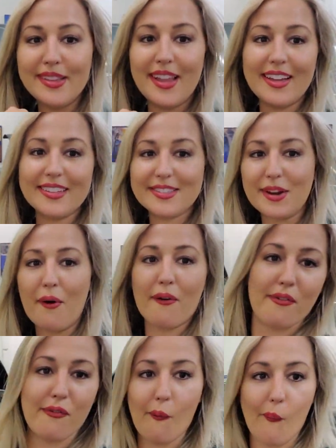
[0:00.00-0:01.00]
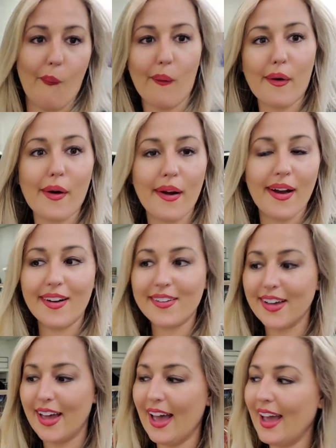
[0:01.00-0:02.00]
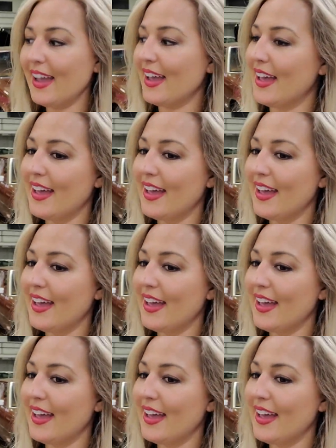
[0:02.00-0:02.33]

lines are for, okay?